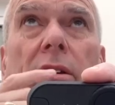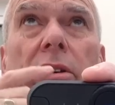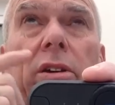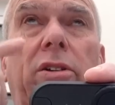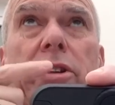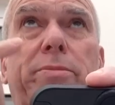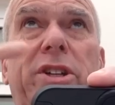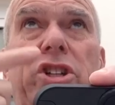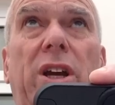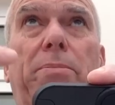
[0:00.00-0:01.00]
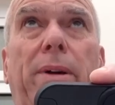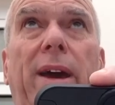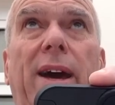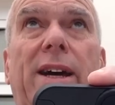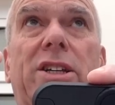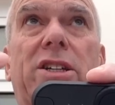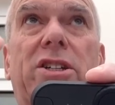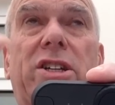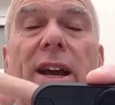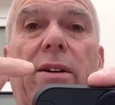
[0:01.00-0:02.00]
use my GPS
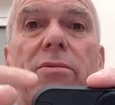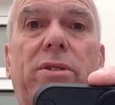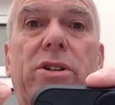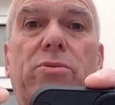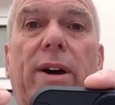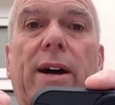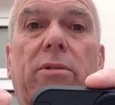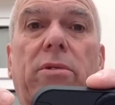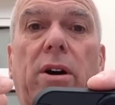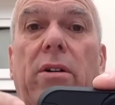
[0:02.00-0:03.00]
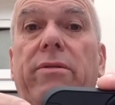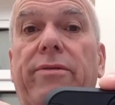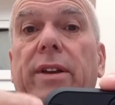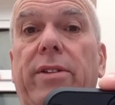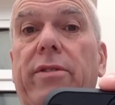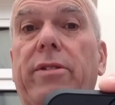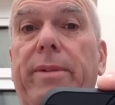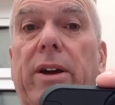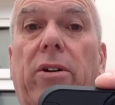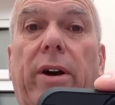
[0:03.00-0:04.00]
sound as well, hopefully through
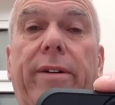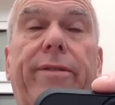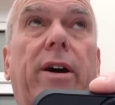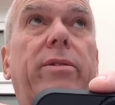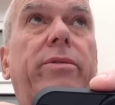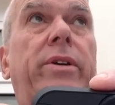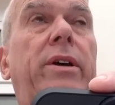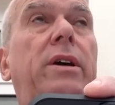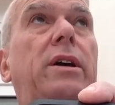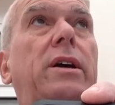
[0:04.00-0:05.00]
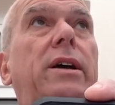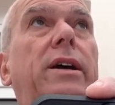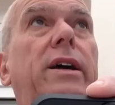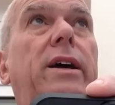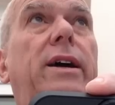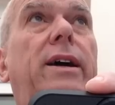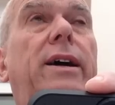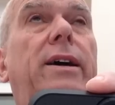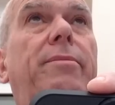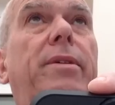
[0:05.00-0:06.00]
my iPhone.
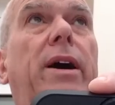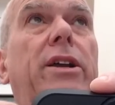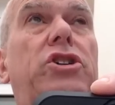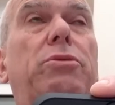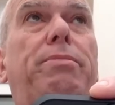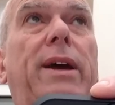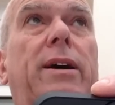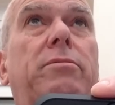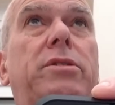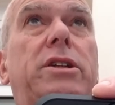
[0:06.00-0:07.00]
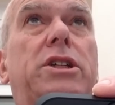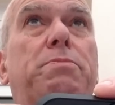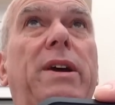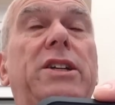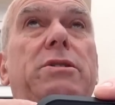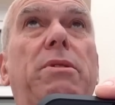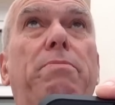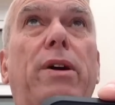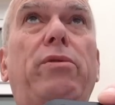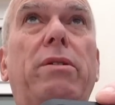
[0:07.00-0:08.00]
And I should be able to speak to my
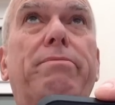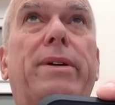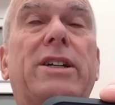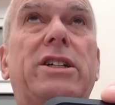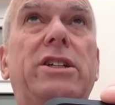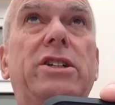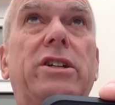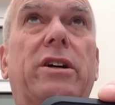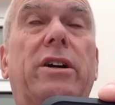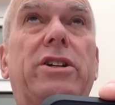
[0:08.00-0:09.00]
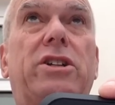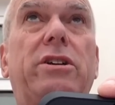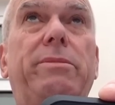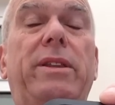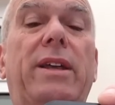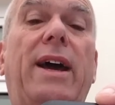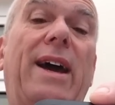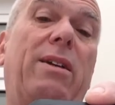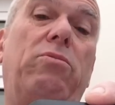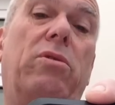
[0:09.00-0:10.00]
pillion passenger, assuming they
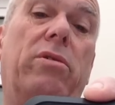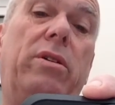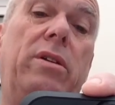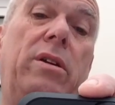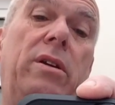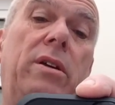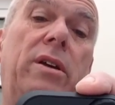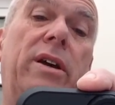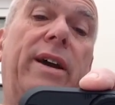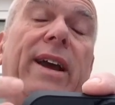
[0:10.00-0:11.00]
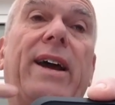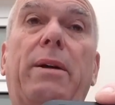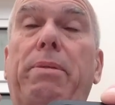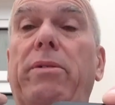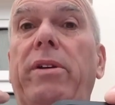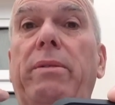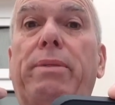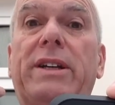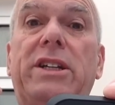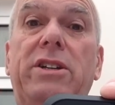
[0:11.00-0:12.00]
had one, and I had a pillion
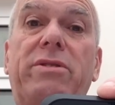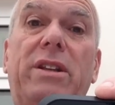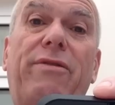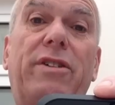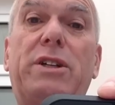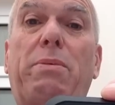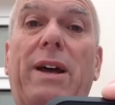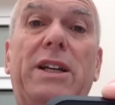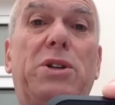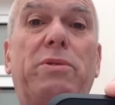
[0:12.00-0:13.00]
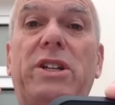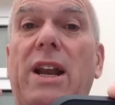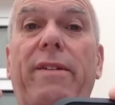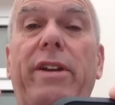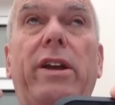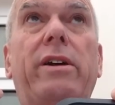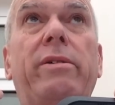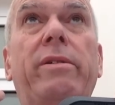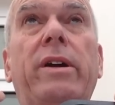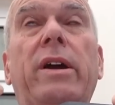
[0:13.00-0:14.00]
passenger in the first place, which I never
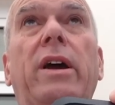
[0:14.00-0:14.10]
do.